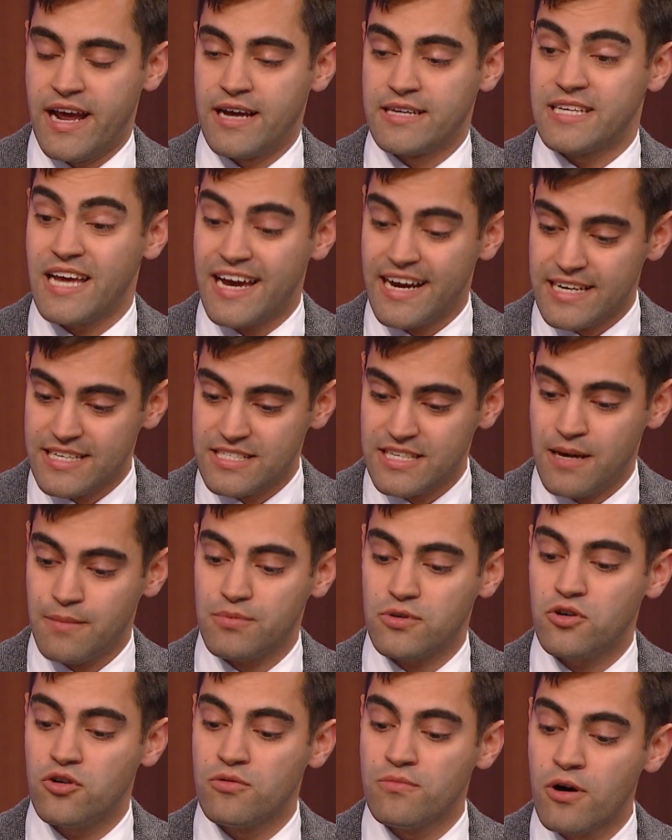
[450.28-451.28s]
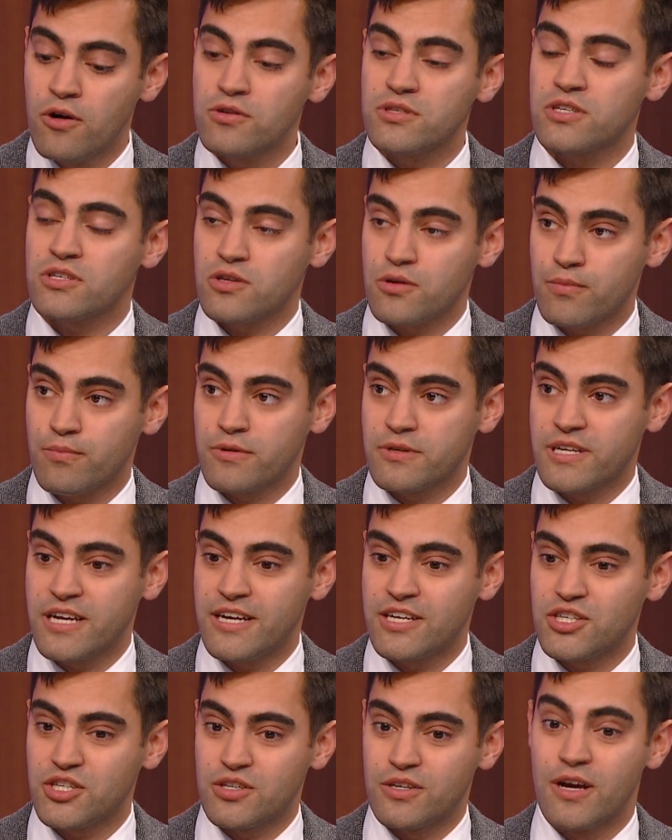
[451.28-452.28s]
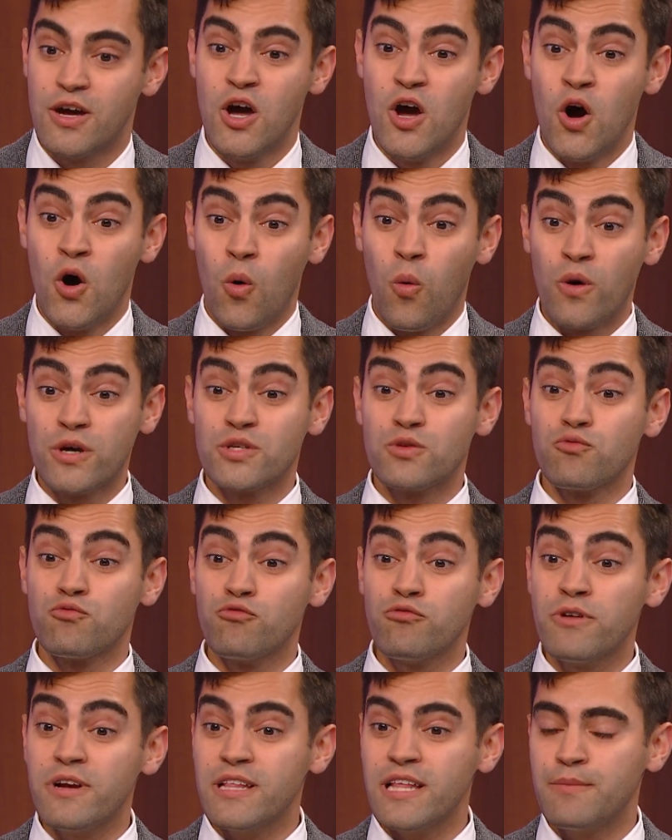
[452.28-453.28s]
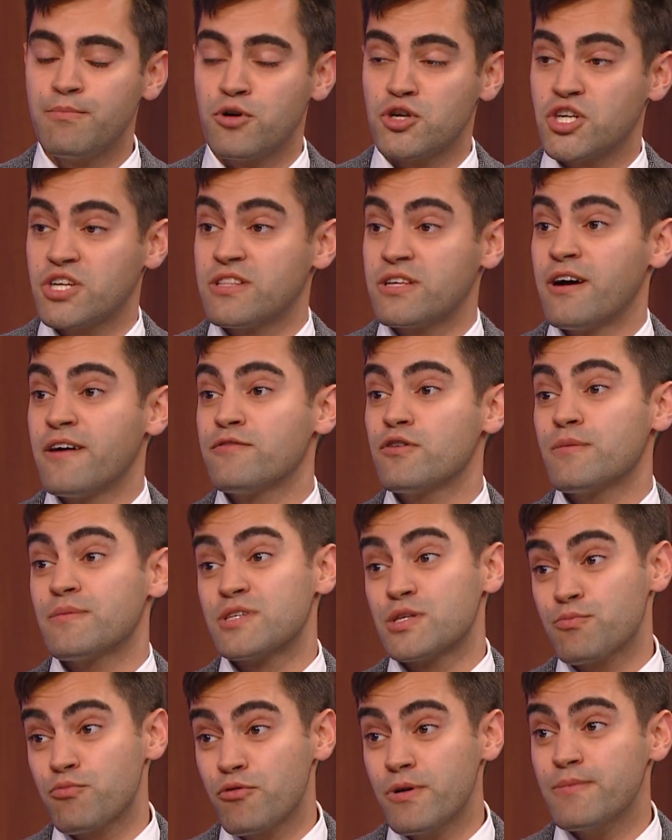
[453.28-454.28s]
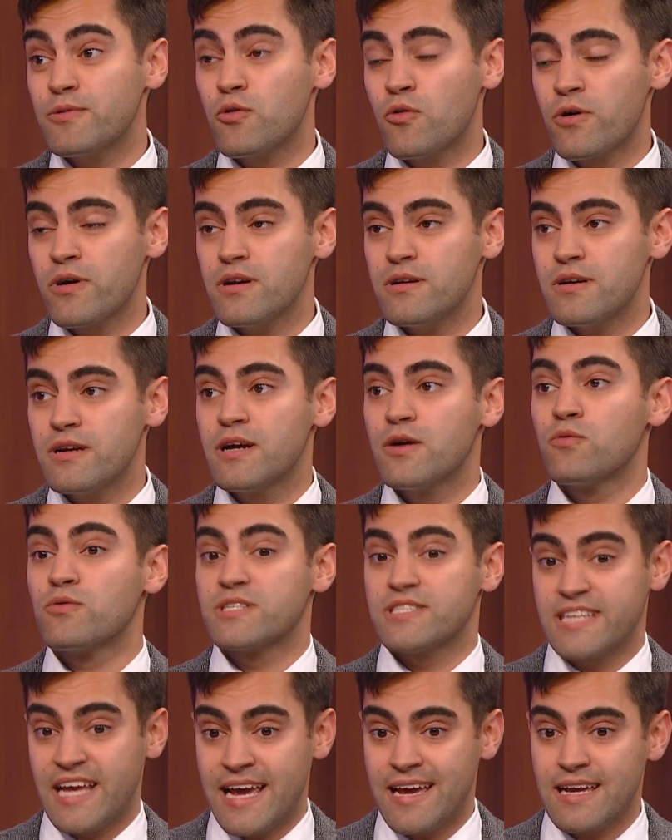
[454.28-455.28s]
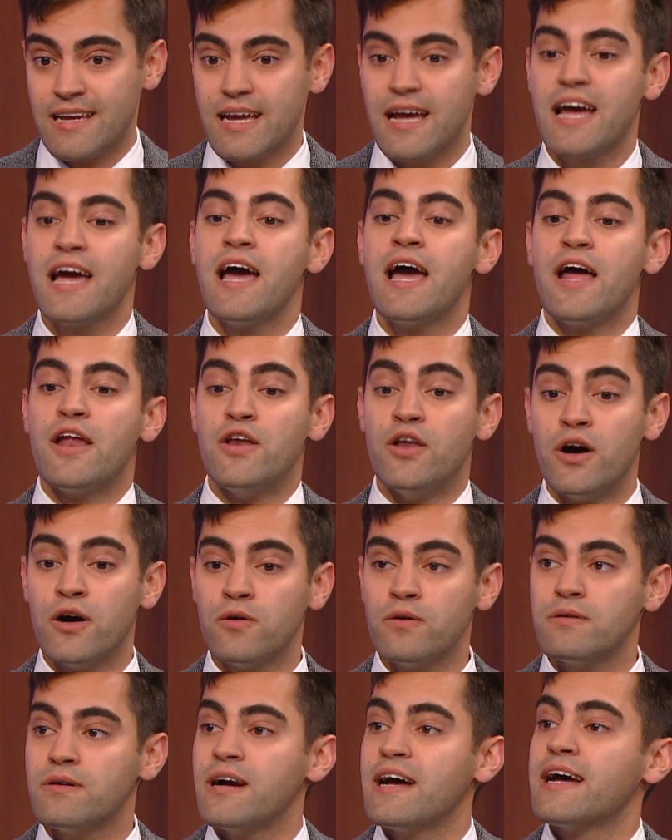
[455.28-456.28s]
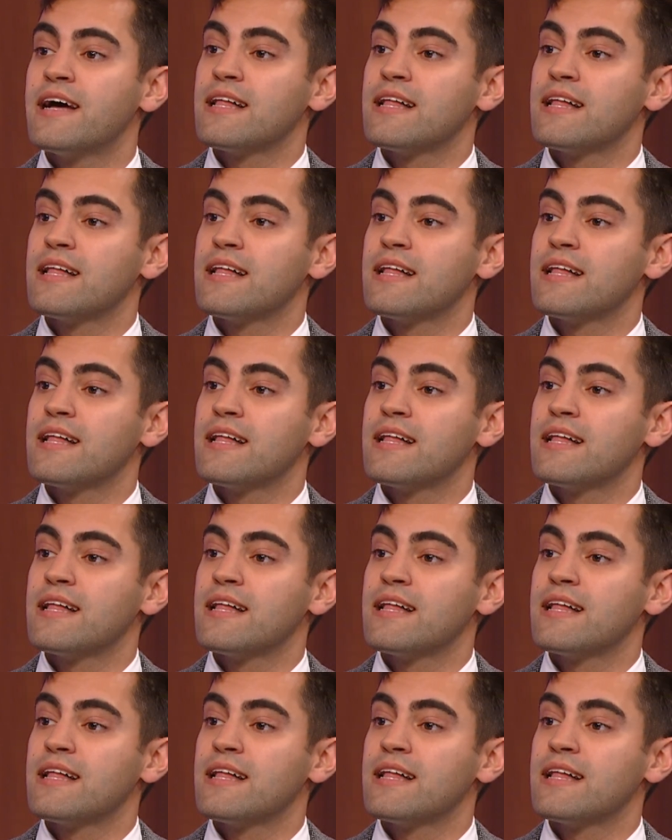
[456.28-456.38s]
had. To accept Comeau's interpretation was really pushing the envelope, and the Supreme Court was saying, no,